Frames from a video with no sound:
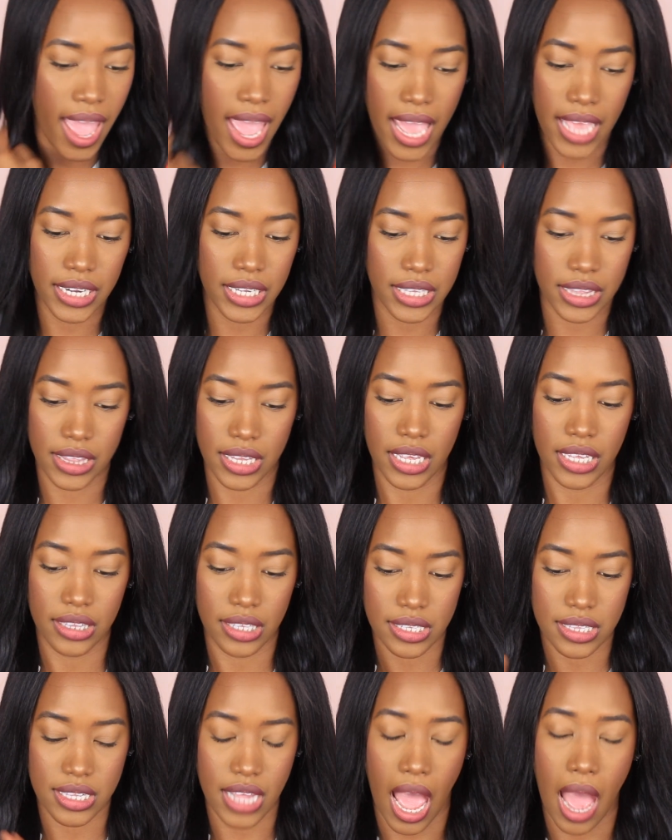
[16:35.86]
anything
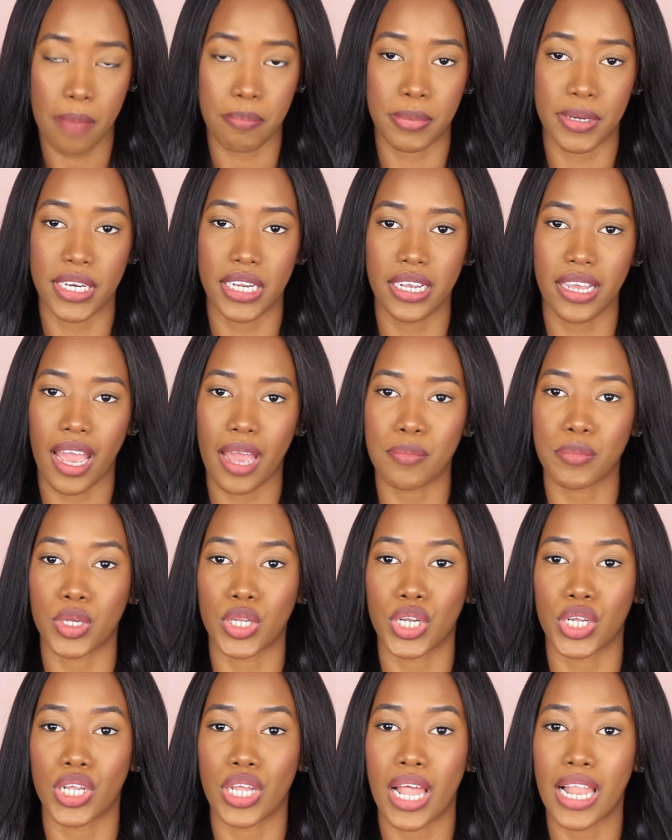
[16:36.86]
that's happening. I'm
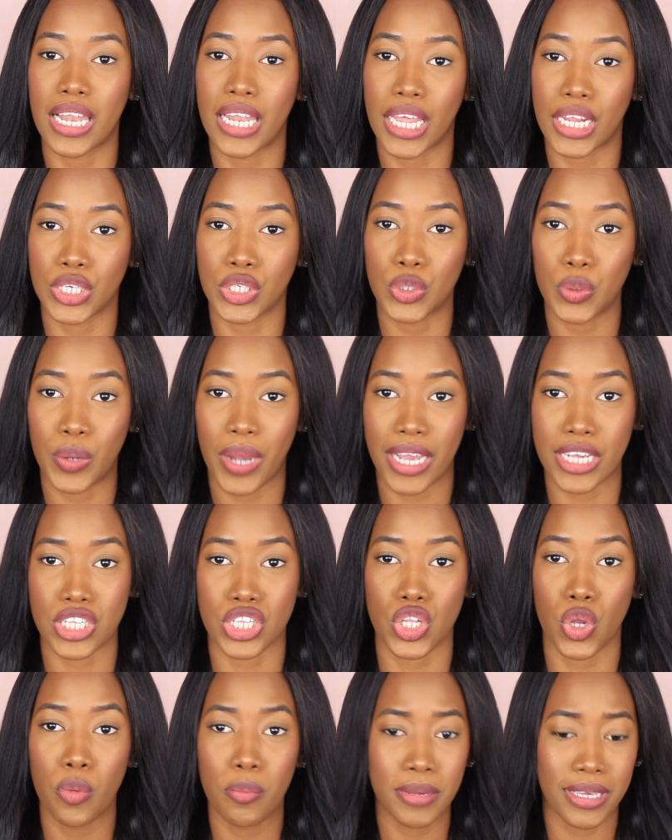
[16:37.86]
gonna let you
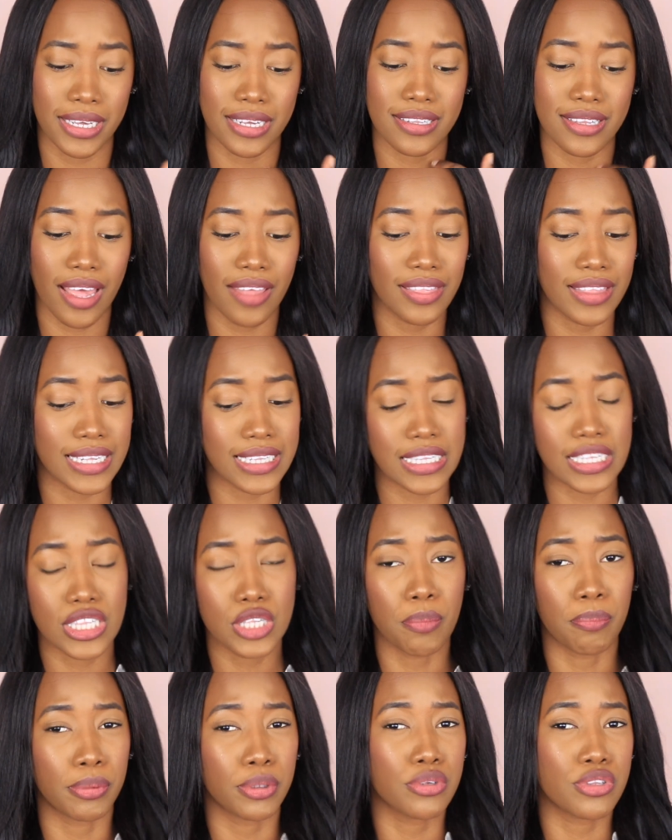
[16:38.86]
guys know, because this is
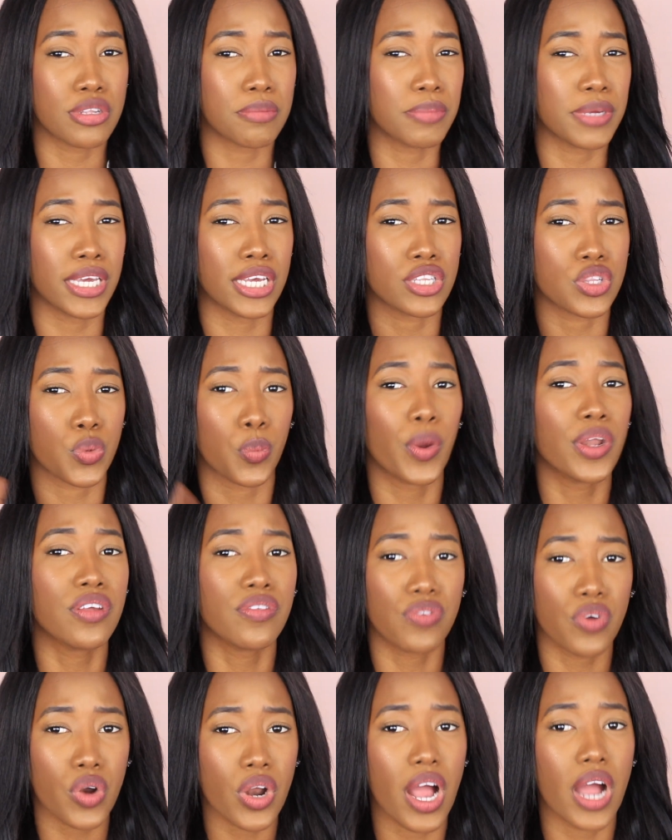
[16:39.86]
supposed to be a
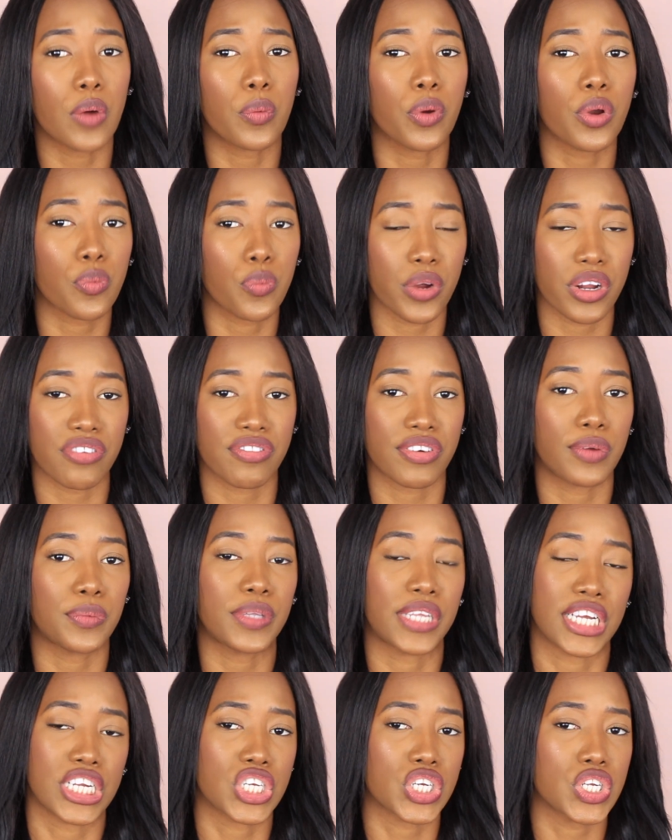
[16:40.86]
24-hour wear
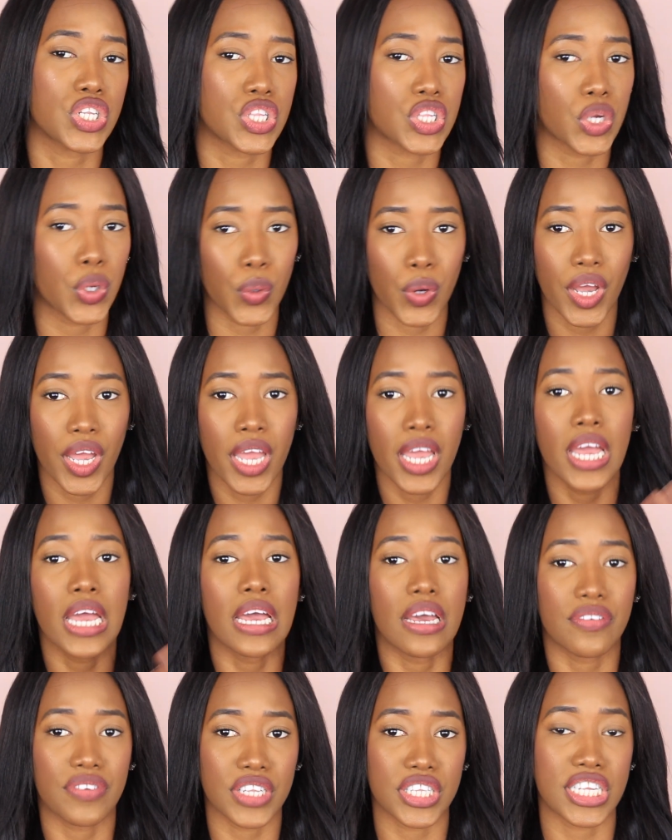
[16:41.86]
foundation. So
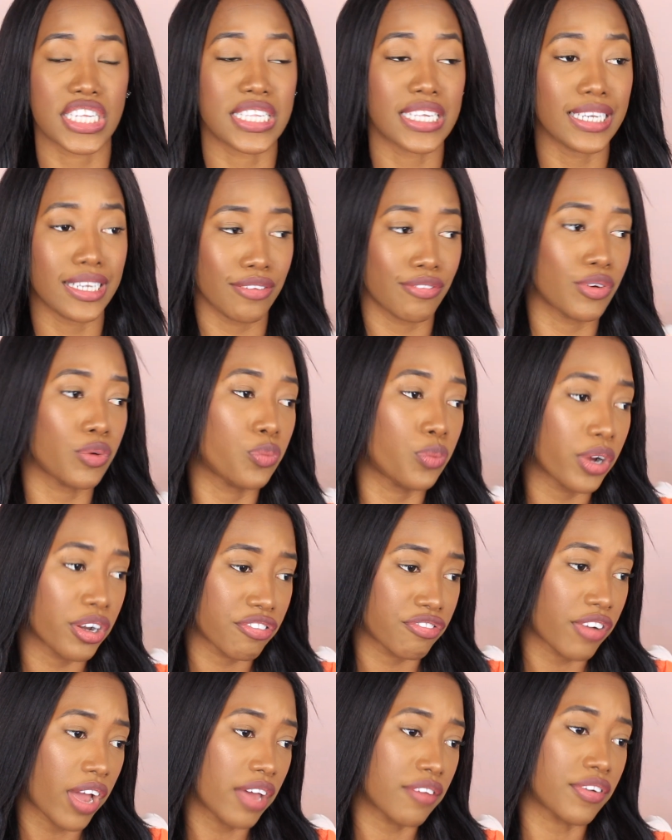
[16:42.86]
if it doesn't even
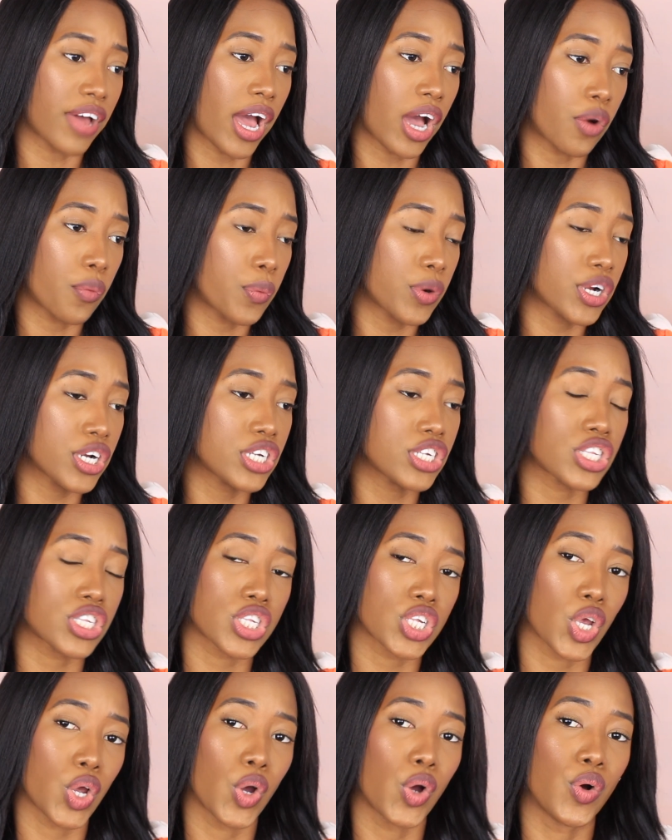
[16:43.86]
wear 5
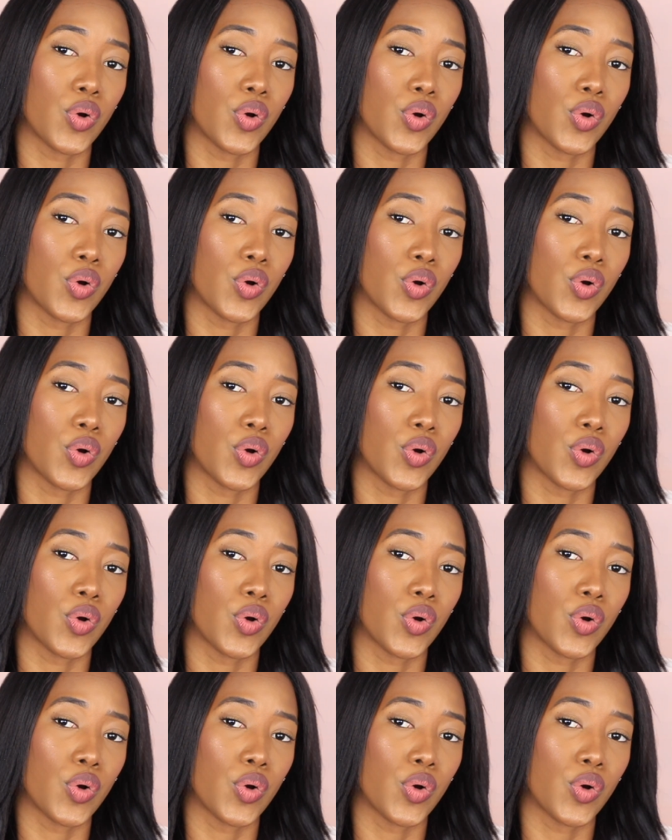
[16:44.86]
hours,